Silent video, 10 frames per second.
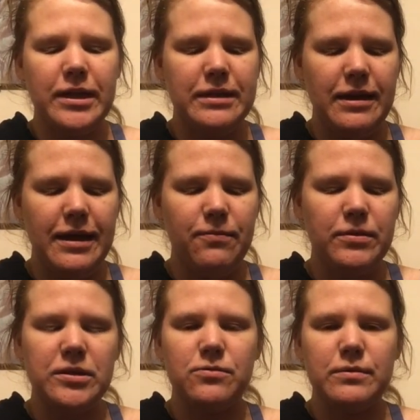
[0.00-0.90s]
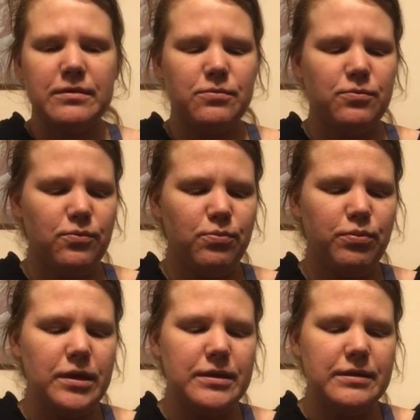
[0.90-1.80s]
day, which it was
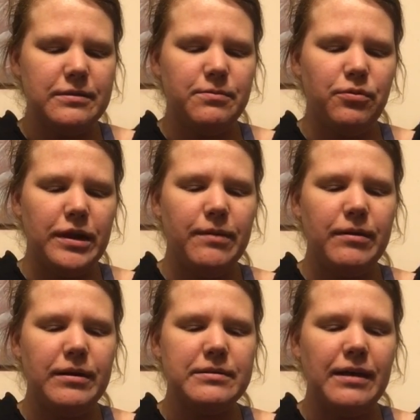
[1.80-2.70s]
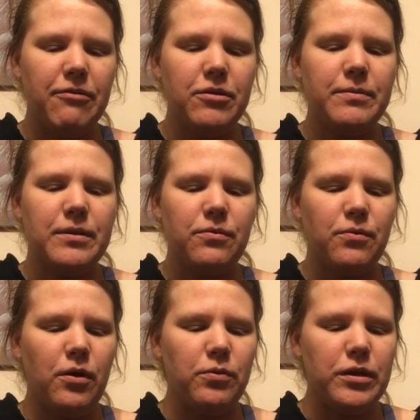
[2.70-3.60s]
pretty disappointing, because that would have been
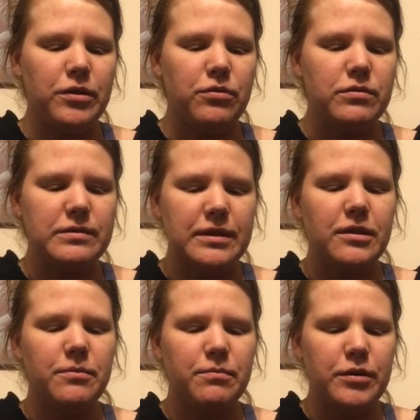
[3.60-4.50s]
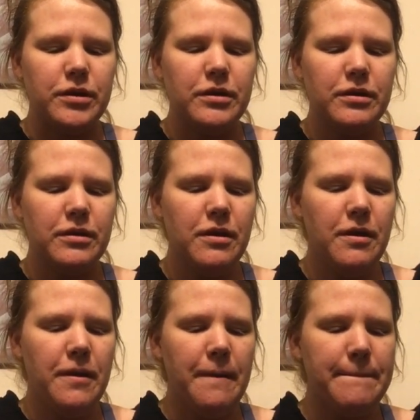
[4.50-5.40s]
a really cool scene in the book.
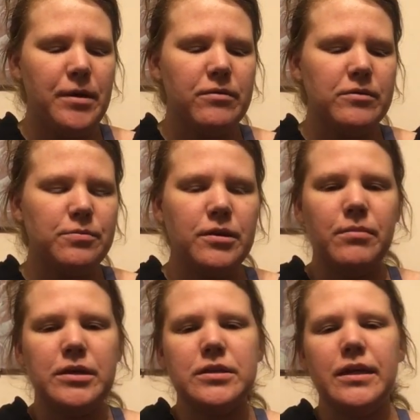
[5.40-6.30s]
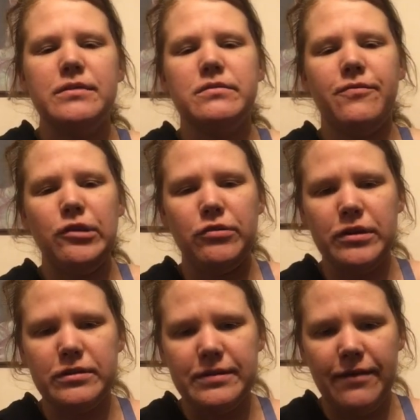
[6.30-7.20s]
But it was pretty much like a few
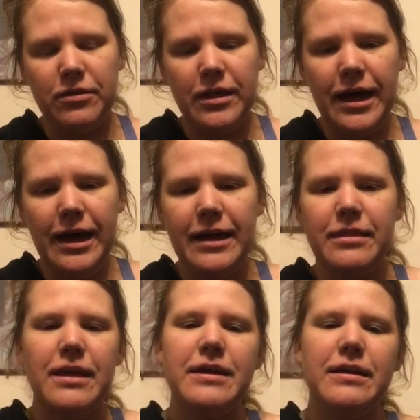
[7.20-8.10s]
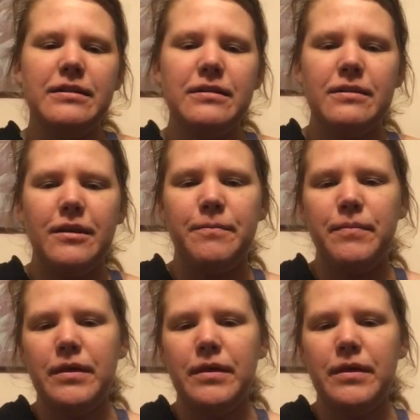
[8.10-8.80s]
years after that, they ended up